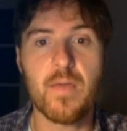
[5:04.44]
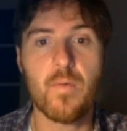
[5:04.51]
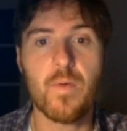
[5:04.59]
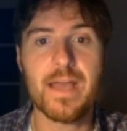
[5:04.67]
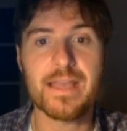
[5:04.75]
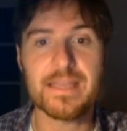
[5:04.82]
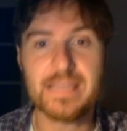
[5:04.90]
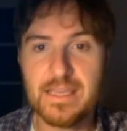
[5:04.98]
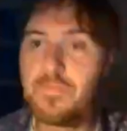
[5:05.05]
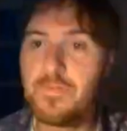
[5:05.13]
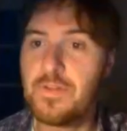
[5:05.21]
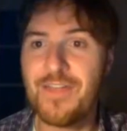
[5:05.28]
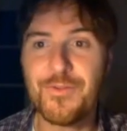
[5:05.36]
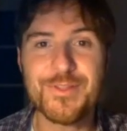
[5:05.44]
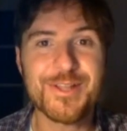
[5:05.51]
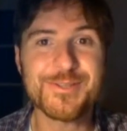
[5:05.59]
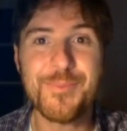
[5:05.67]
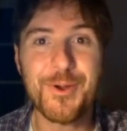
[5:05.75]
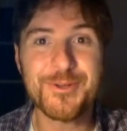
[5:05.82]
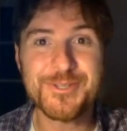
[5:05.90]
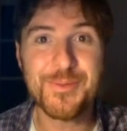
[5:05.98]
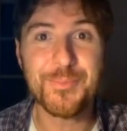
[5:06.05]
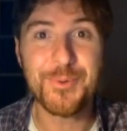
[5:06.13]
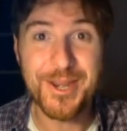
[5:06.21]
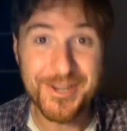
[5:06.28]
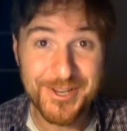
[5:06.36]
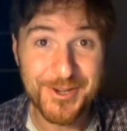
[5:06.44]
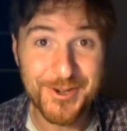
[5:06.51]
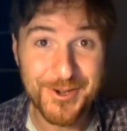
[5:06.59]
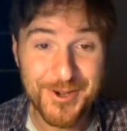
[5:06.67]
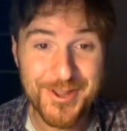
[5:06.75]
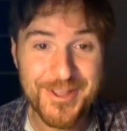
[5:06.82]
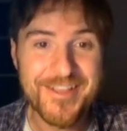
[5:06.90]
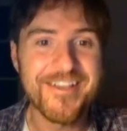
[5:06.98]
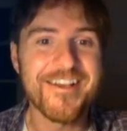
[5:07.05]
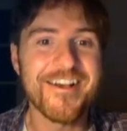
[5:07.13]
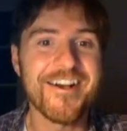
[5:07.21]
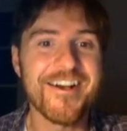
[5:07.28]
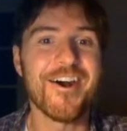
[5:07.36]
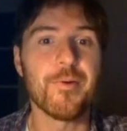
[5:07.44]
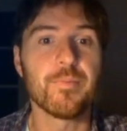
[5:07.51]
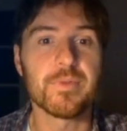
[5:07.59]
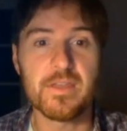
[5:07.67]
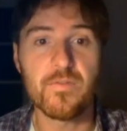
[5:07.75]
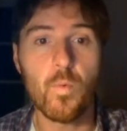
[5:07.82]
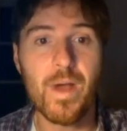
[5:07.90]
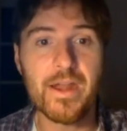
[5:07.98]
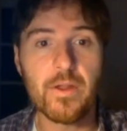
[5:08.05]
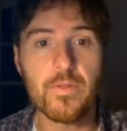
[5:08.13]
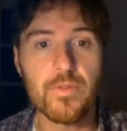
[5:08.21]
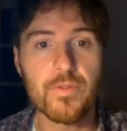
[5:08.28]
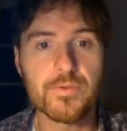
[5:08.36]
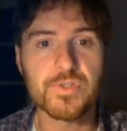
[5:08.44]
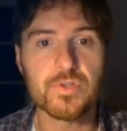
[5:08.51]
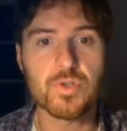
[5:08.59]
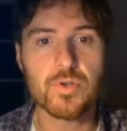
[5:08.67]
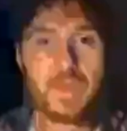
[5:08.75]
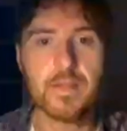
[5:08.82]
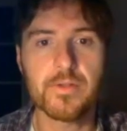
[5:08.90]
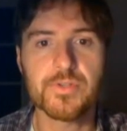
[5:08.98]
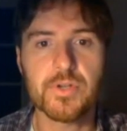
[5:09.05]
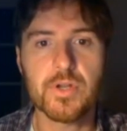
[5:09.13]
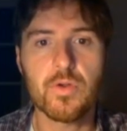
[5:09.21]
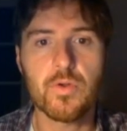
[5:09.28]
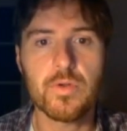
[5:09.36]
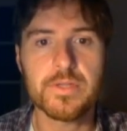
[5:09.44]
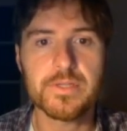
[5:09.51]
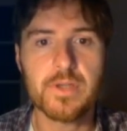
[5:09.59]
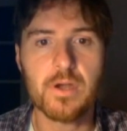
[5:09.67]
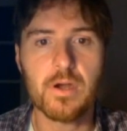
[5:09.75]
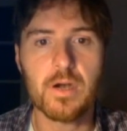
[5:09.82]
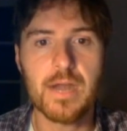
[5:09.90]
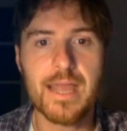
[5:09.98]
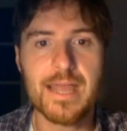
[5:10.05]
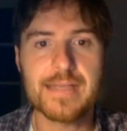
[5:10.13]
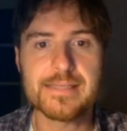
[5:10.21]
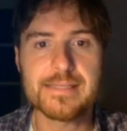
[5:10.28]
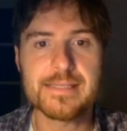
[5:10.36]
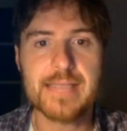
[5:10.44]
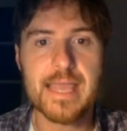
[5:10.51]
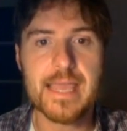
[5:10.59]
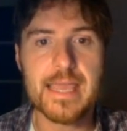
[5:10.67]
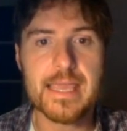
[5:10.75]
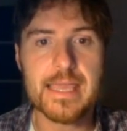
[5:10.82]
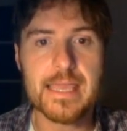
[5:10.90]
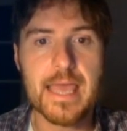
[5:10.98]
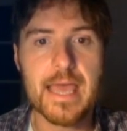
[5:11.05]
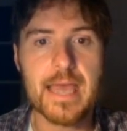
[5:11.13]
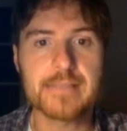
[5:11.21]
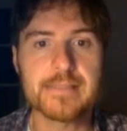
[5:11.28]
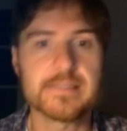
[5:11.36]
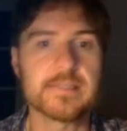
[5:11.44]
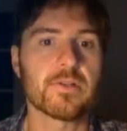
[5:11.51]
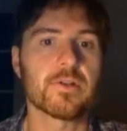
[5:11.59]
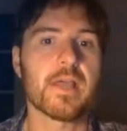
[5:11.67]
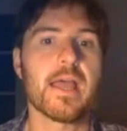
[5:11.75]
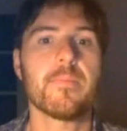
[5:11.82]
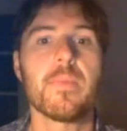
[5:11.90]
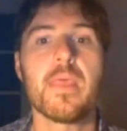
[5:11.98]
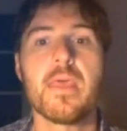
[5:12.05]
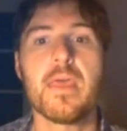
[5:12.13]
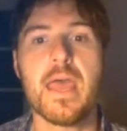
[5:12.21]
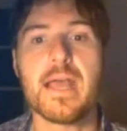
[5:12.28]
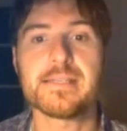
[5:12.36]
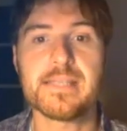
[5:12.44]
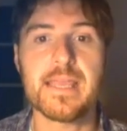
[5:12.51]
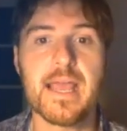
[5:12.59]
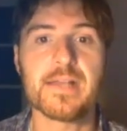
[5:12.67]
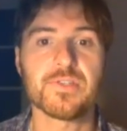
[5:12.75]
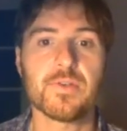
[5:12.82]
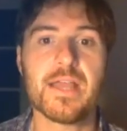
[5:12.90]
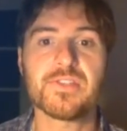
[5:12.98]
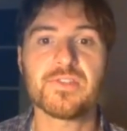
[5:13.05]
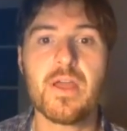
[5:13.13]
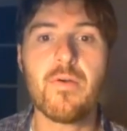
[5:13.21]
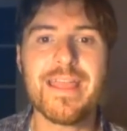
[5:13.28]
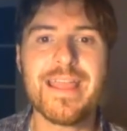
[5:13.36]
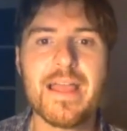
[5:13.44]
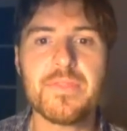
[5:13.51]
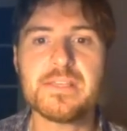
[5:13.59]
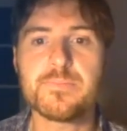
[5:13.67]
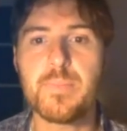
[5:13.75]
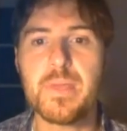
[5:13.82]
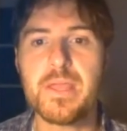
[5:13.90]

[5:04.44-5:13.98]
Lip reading: why, given everything that's marked up right here, given why I know that those 2 triangles are congruent, are SAS, okay? SAS, okay? So now I got these